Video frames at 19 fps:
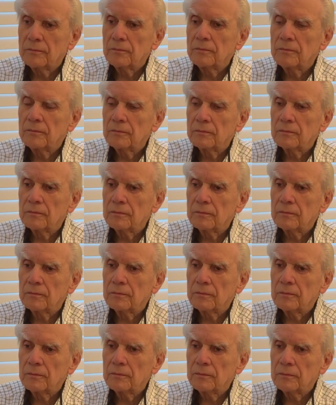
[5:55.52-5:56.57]
was the neighborhood
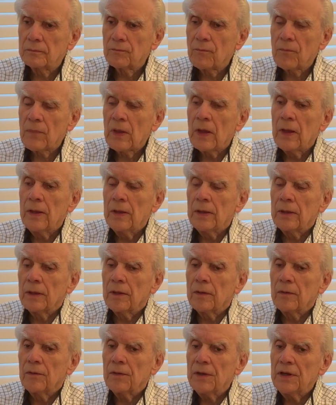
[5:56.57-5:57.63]
like?
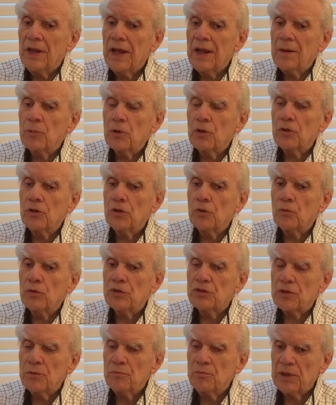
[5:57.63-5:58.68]
The neighborhood
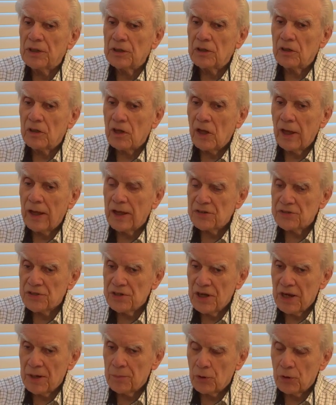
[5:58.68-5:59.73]
was a middle class
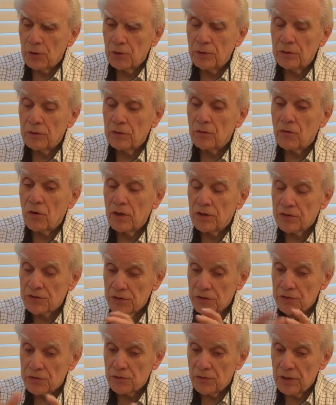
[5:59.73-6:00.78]
neighborhood. Across the
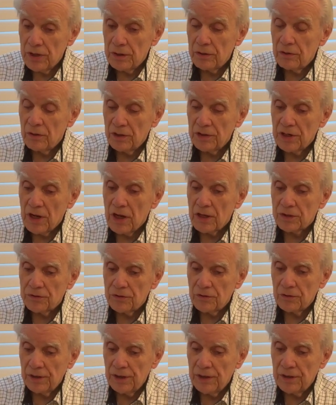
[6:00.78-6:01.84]
street, a
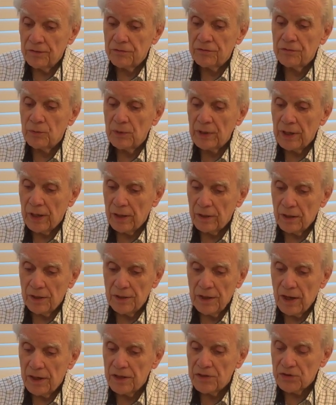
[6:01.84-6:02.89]
doctor lived. We had a
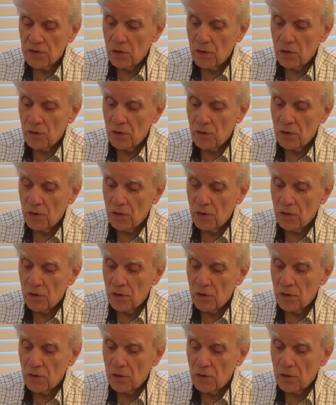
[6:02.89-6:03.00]
nice